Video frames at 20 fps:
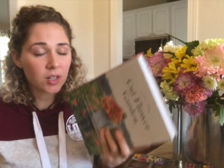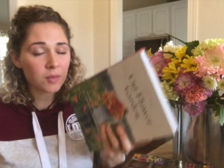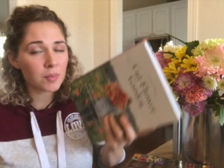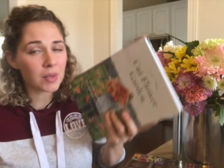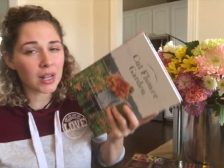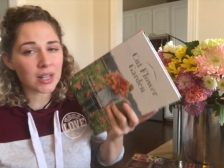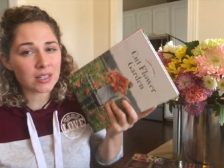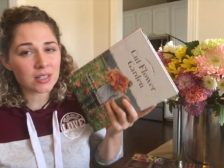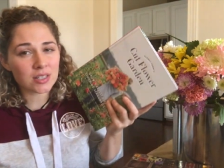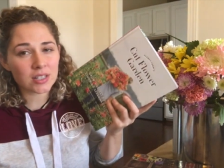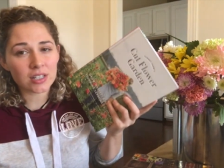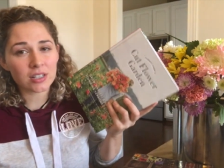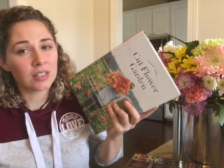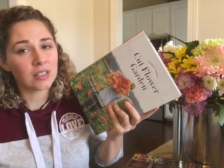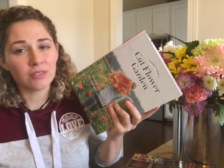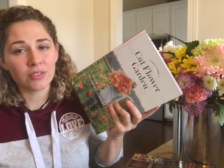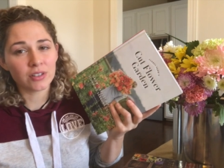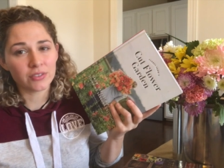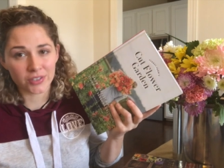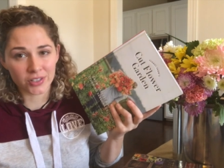But I still,
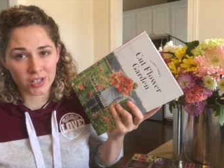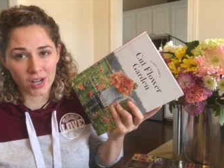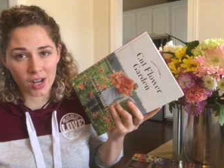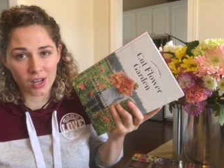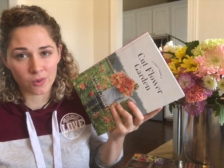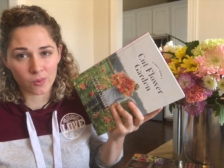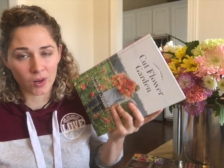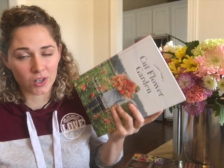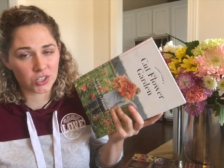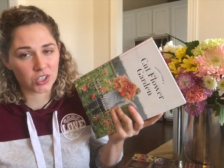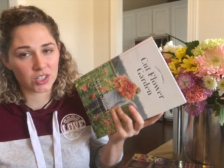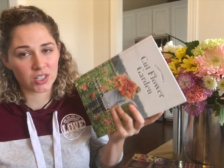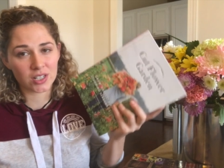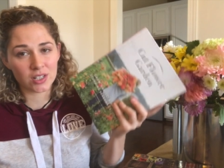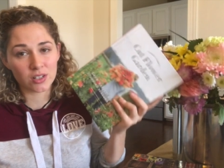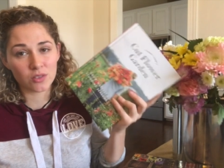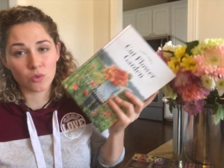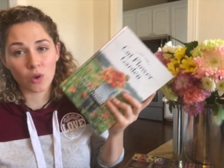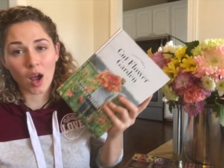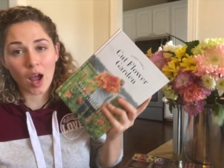even if you're not in
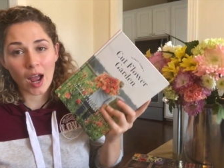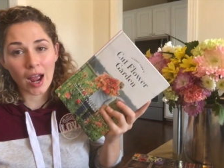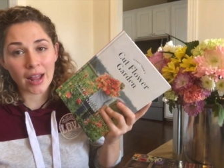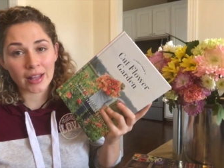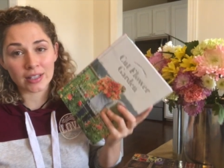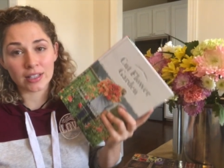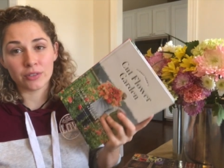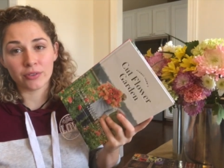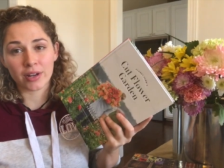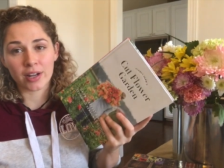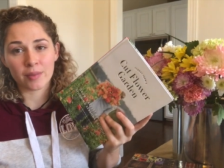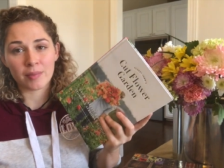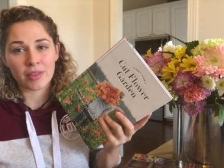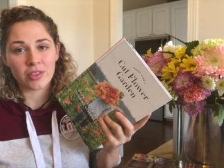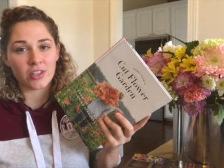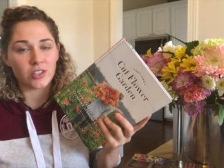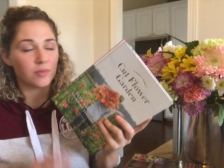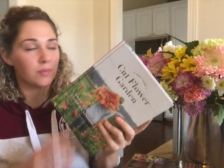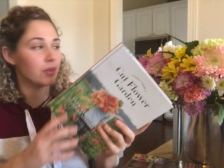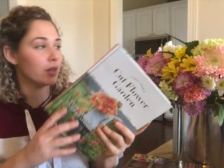Washington, highly
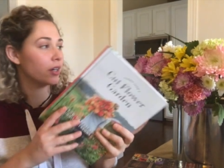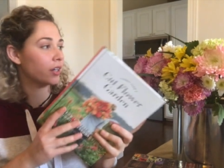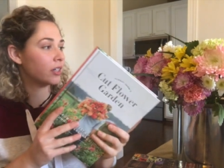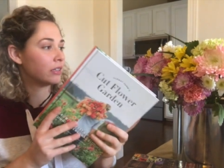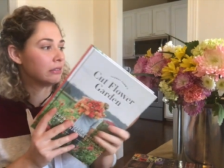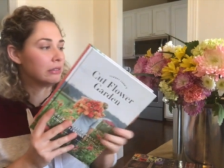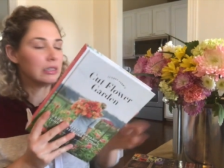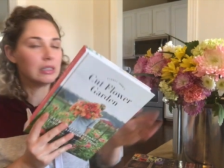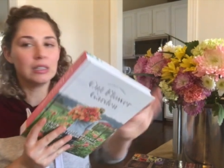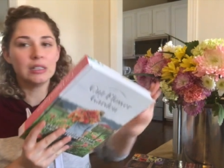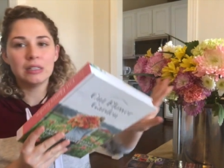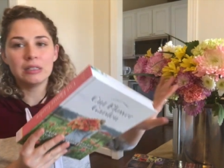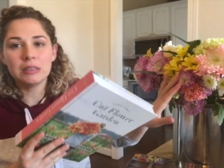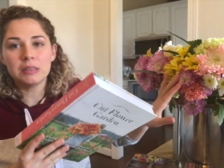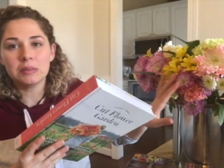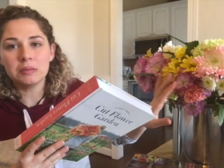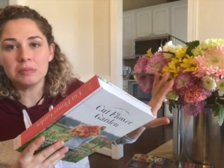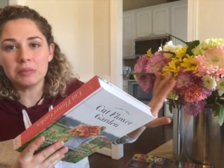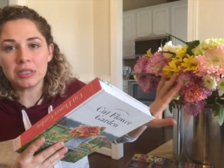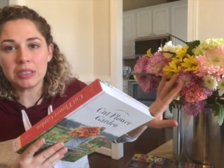recommend this book.
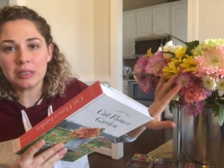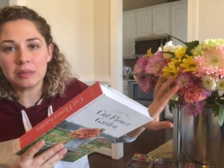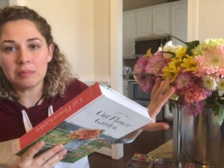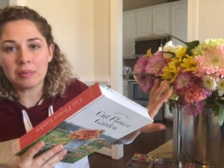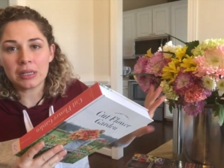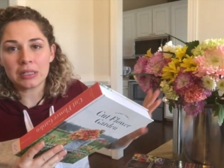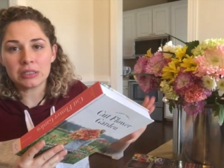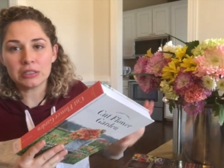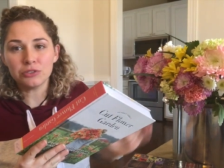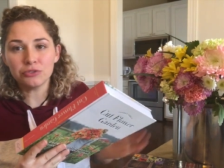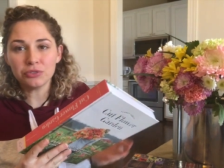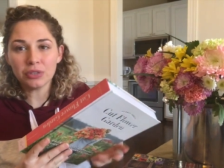I'm hitting my little